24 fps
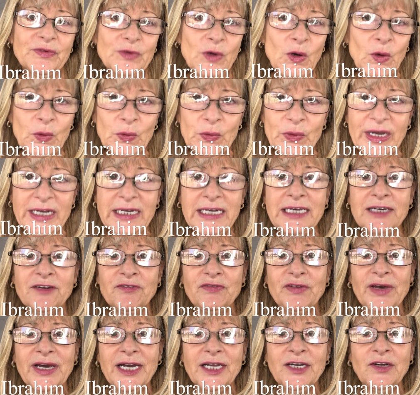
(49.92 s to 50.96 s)
already a
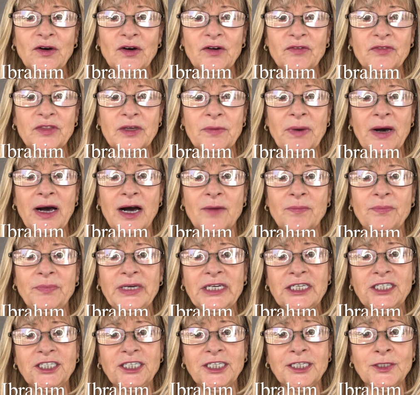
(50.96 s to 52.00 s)
fan of the Palm
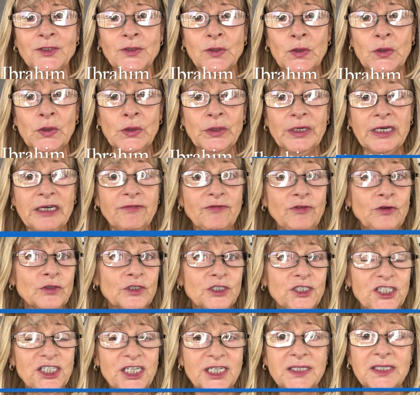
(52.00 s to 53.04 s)
Beaches, or if
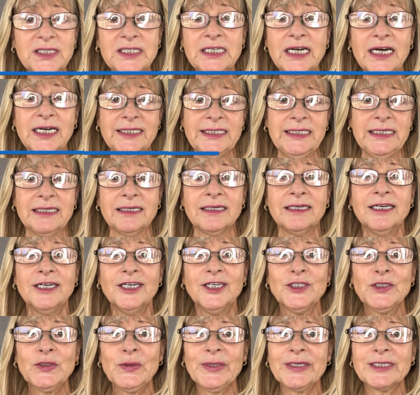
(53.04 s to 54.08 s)
you're just starting
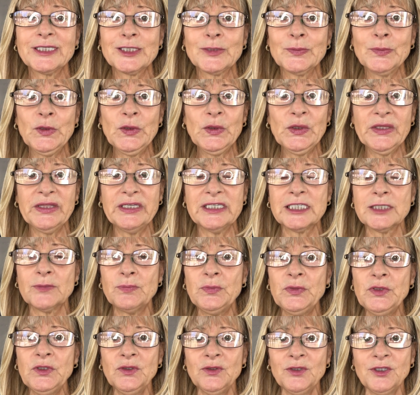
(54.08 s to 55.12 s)
to explore this
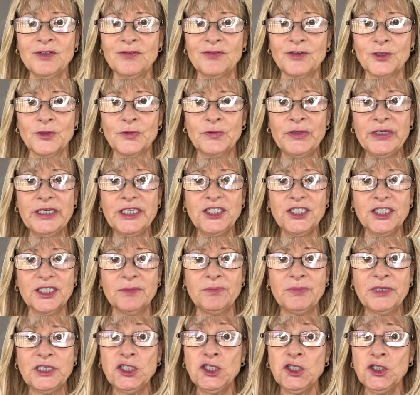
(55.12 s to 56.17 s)
beautiful
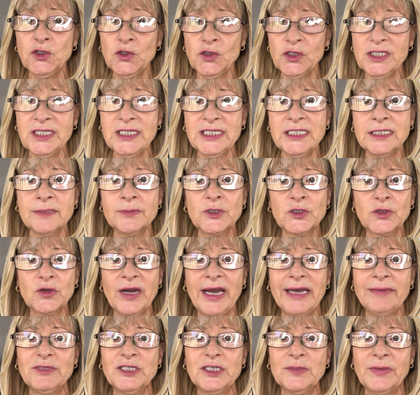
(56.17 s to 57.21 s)
region, be sure to
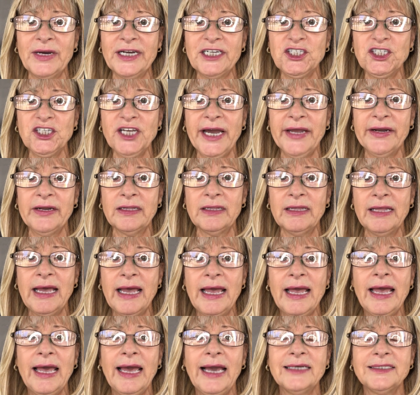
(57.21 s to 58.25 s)
subscribe to my channel
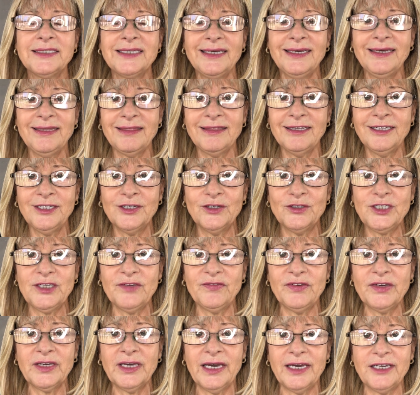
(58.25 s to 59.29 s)
and hit the
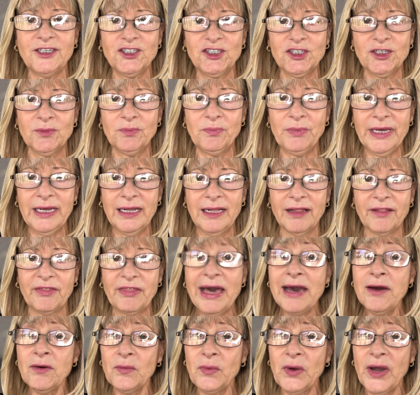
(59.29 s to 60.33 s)
notification bell.
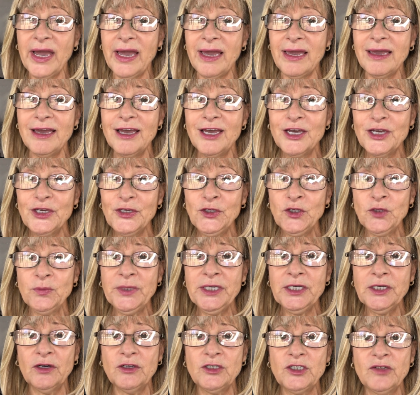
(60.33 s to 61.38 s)
That way you'll
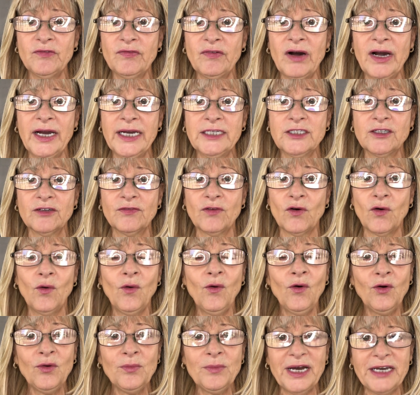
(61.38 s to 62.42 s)
be notified of
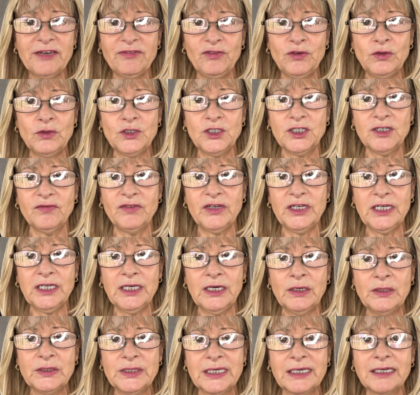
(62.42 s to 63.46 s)
all my future
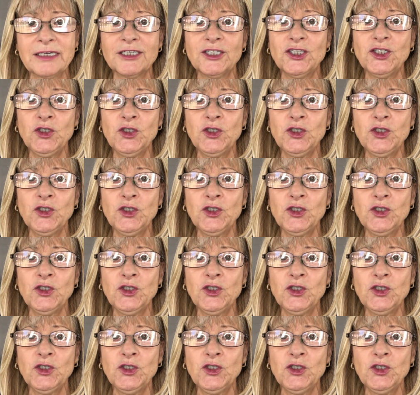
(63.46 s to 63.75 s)
videos and can